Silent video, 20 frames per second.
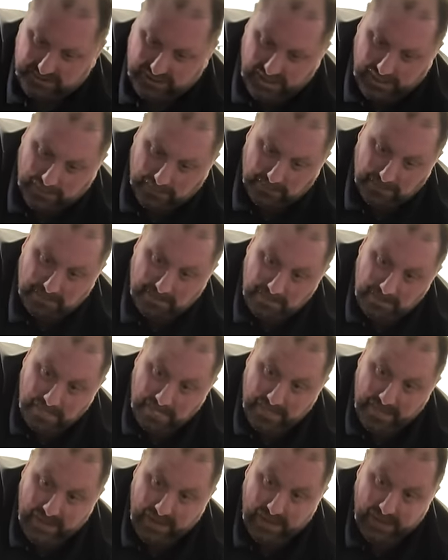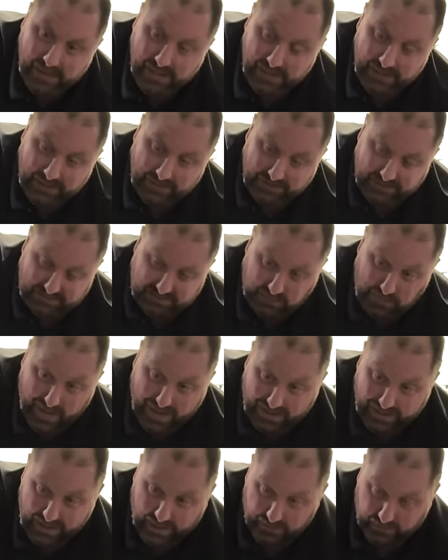on.
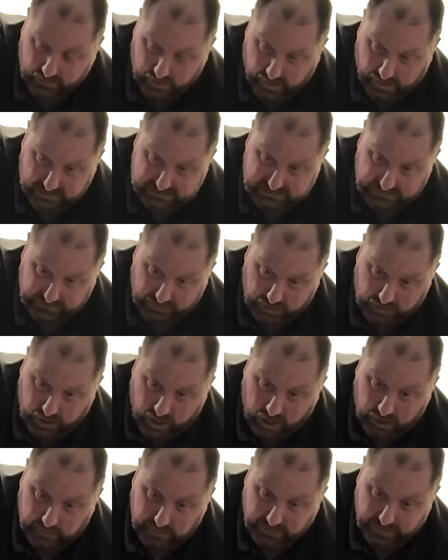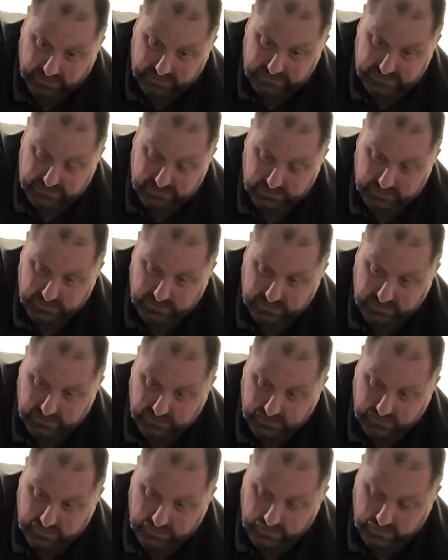Depending on the cost of your carpet,
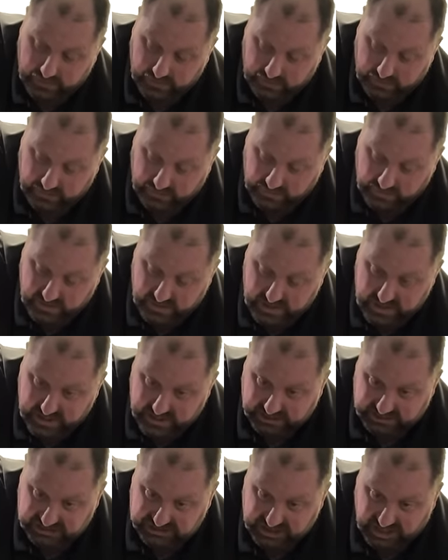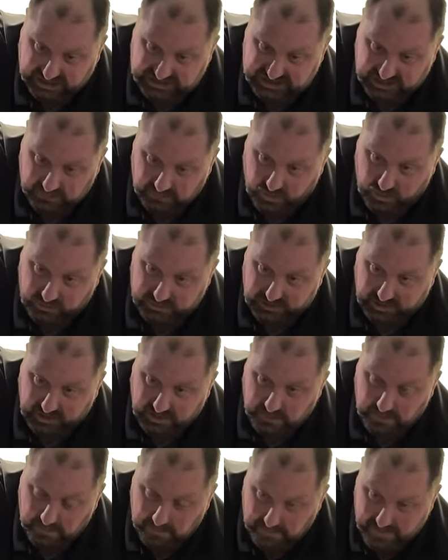the injection molding
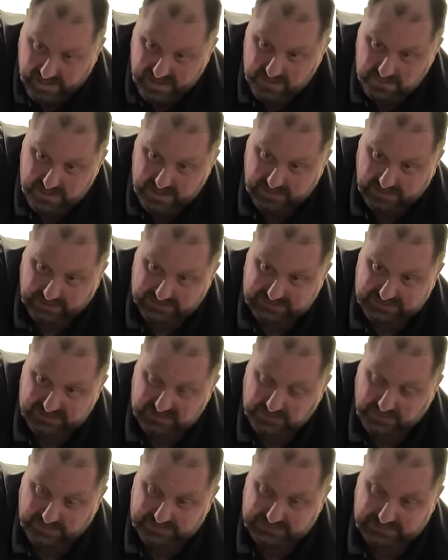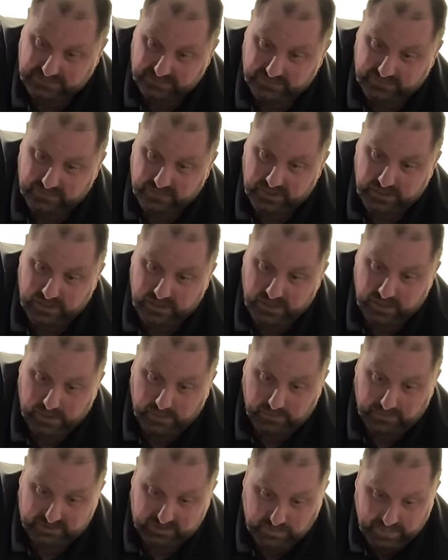may be less expensive,
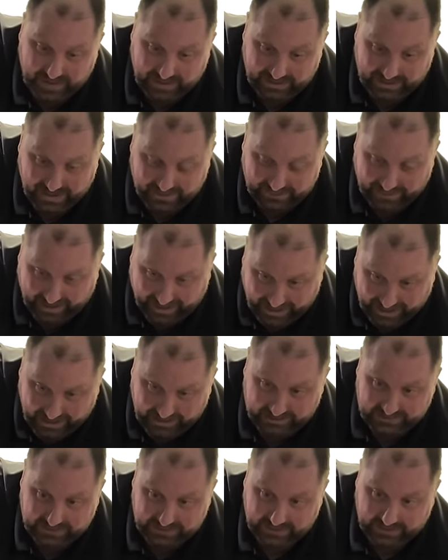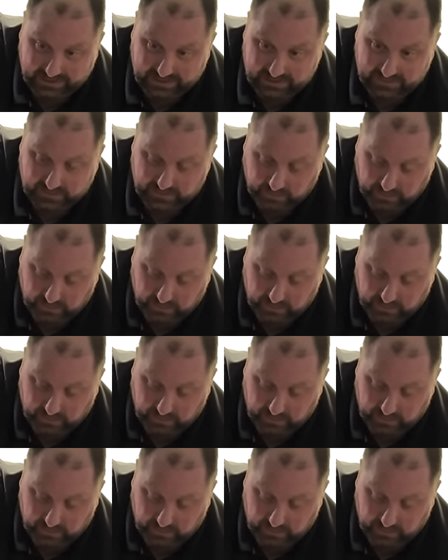but depending on the handling, the